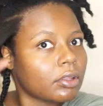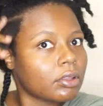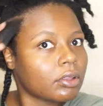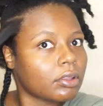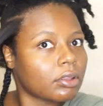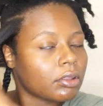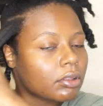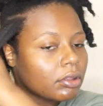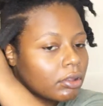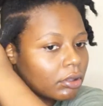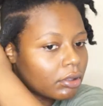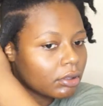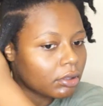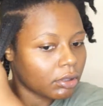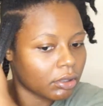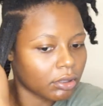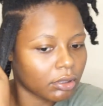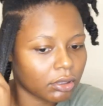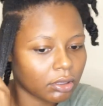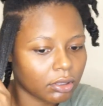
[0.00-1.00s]

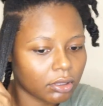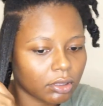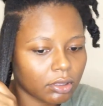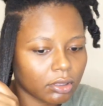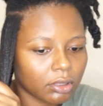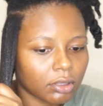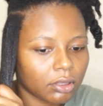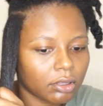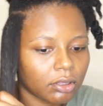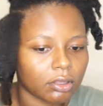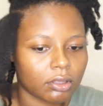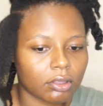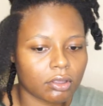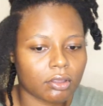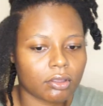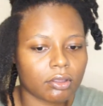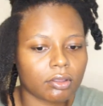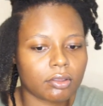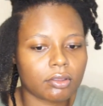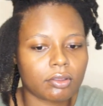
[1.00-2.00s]

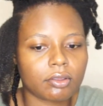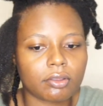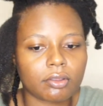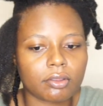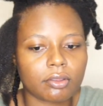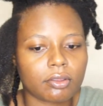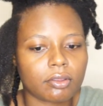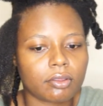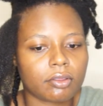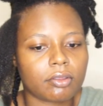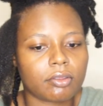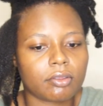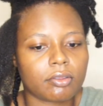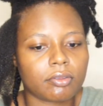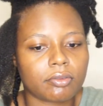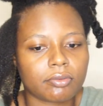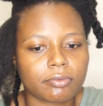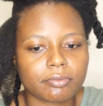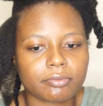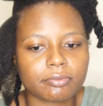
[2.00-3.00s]

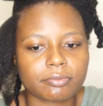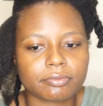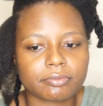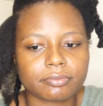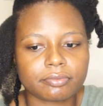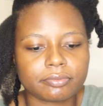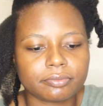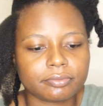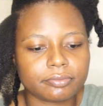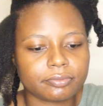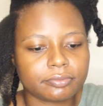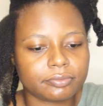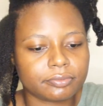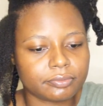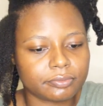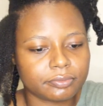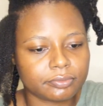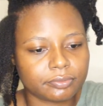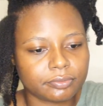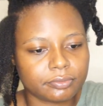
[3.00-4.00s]

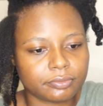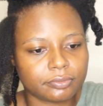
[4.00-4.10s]
Nothing is said.